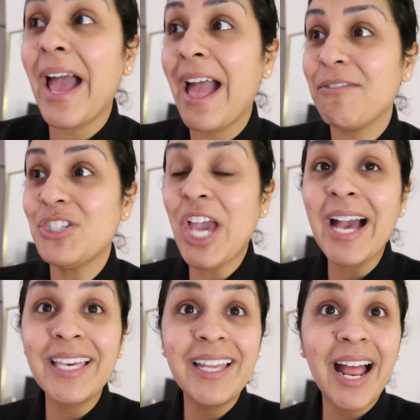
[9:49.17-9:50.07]
I have a
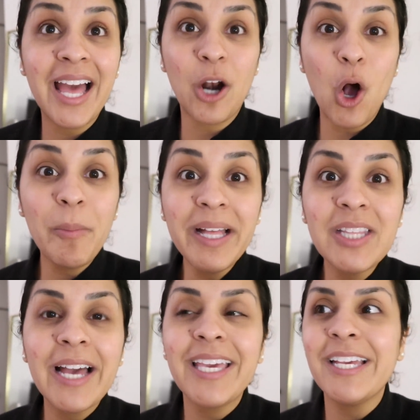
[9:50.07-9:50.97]
jacket, I had all my
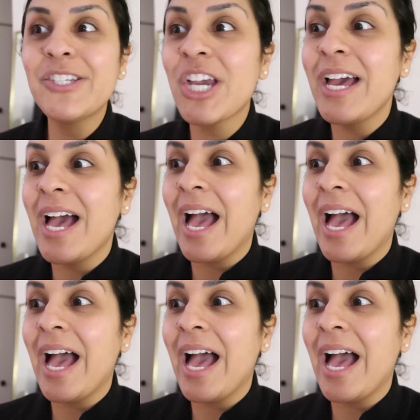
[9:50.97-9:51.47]
luggage,